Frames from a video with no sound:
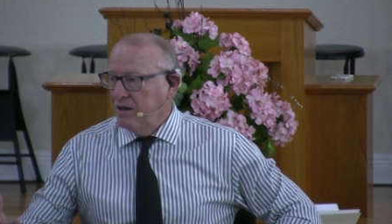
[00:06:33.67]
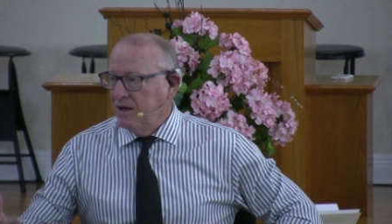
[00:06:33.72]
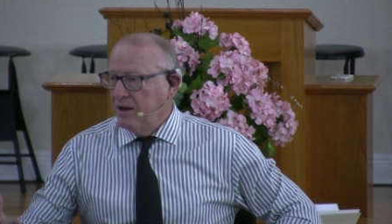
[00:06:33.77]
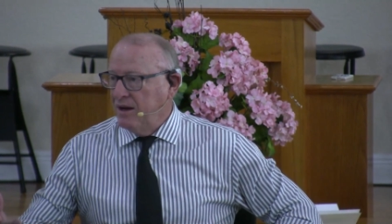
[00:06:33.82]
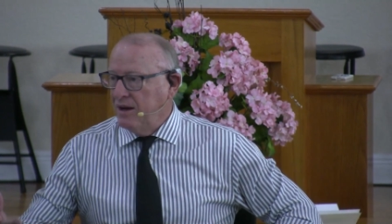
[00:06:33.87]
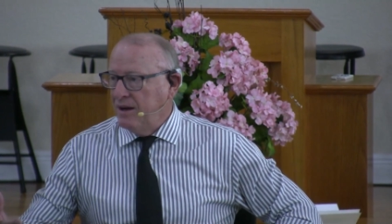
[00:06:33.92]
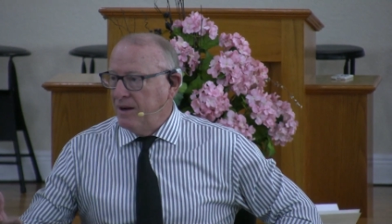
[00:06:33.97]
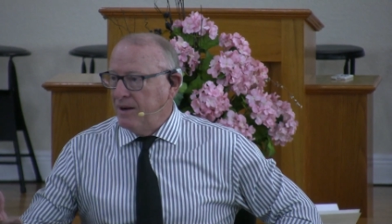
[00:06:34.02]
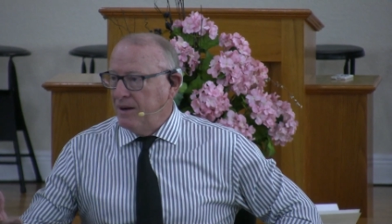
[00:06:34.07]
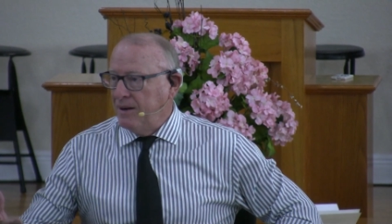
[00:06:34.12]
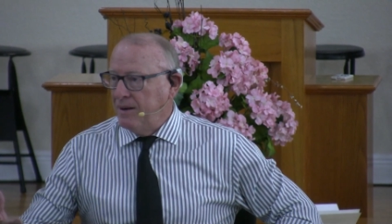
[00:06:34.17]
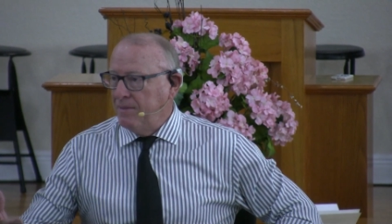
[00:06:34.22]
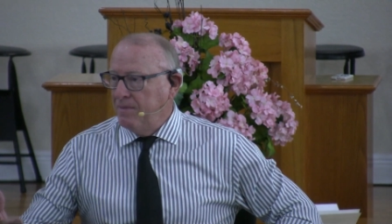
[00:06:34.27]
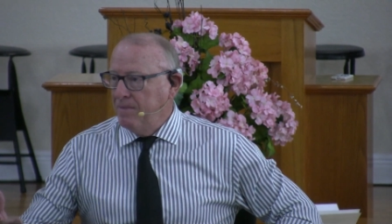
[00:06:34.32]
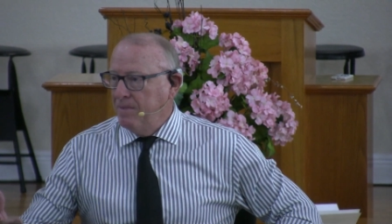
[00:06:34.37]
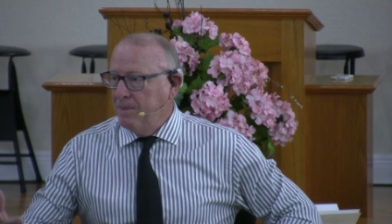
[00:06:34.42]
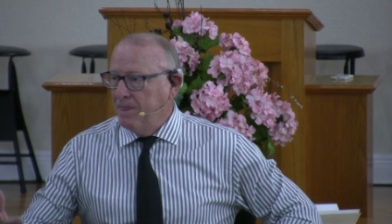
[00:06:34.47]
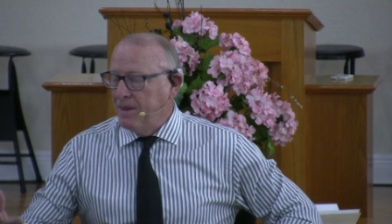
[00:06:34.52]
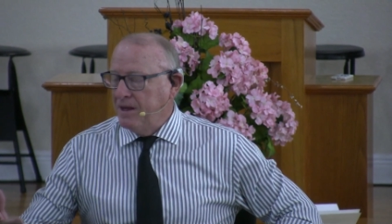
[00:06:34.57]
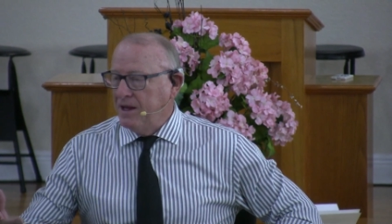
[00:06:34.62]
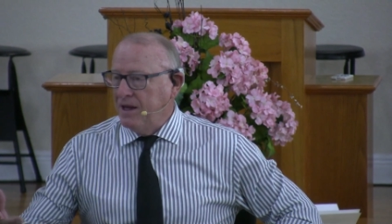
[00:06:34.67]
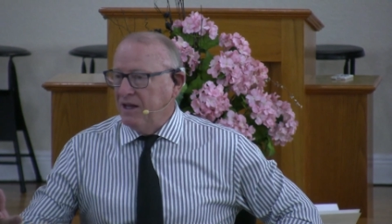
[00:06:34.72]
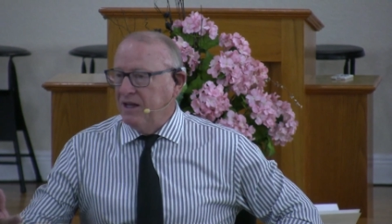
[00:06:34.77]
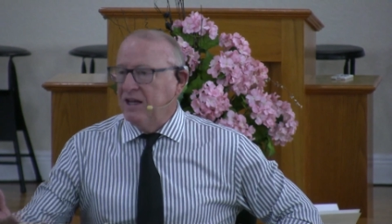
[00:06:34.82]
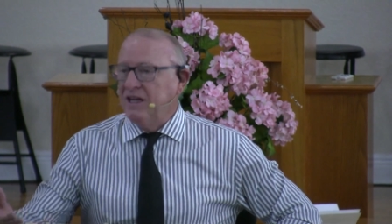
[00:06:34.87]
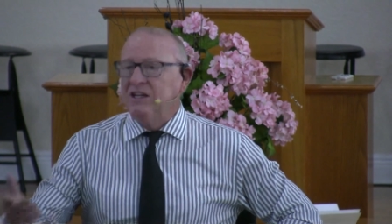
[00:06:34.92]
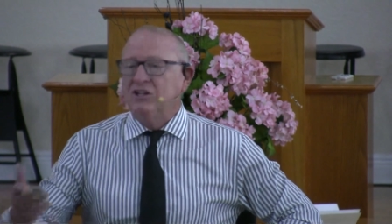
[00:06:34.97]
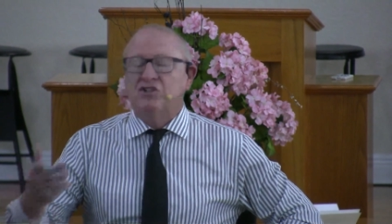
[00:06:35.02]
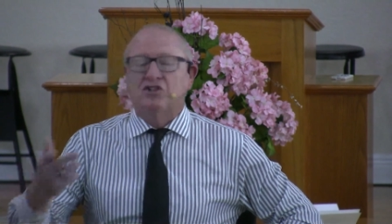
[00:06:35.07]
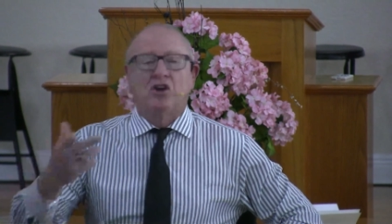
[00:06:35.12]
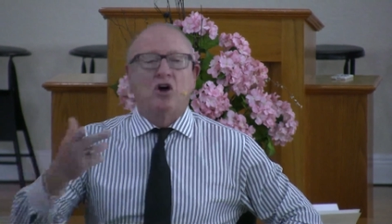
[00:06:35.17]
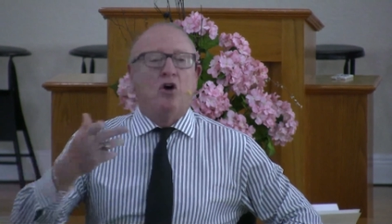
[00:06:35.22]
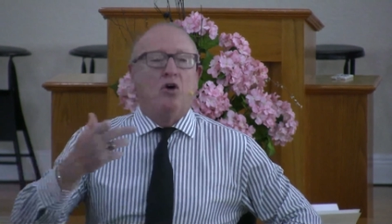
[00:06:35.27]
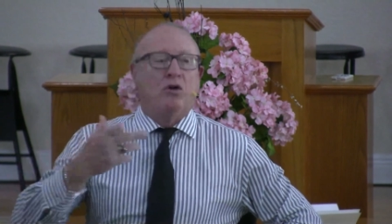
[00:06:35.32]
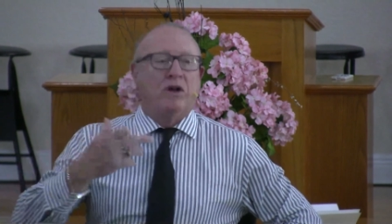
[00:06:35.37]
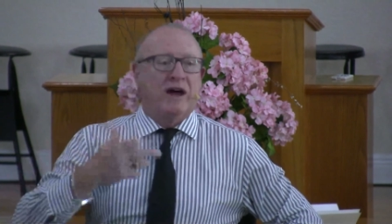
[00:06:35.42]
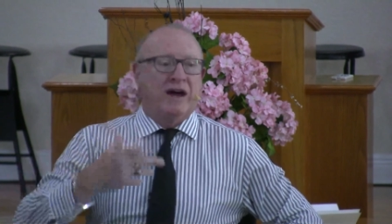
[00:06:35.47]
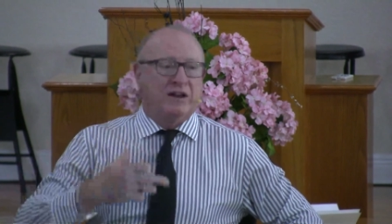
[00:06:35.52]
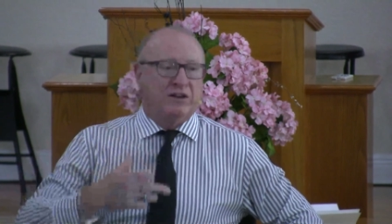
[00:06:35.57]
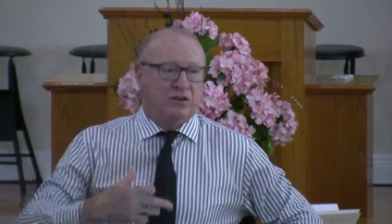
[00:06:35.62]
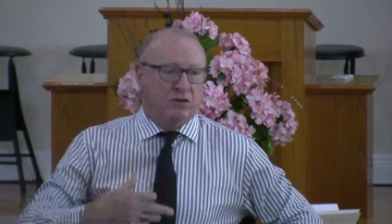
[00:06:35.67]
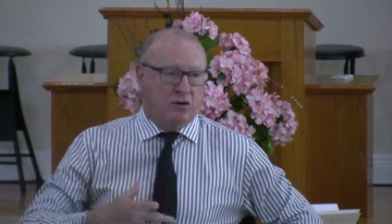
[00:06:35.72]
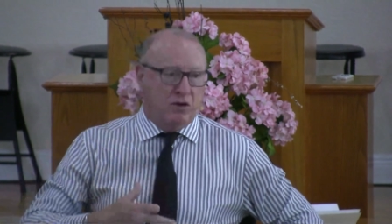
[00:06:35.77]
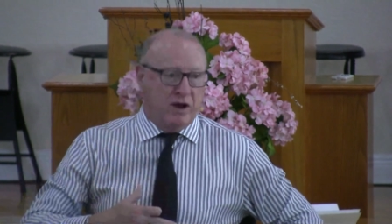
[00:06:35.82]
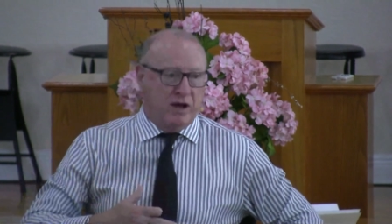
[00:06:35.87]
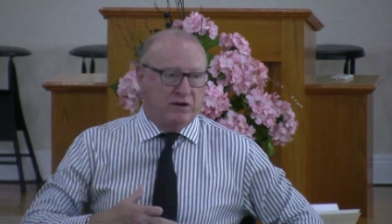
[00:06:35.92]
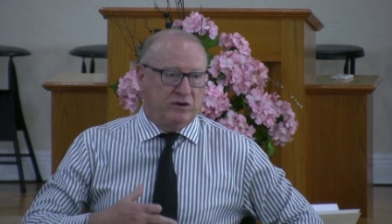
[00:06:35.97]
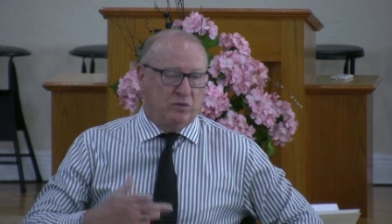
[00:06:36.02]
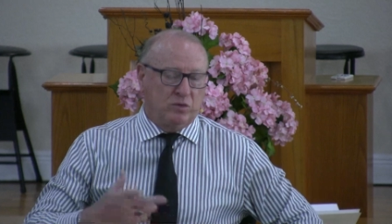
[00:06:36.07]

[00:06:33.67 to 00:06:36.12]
uh, in getting salt out of the ground.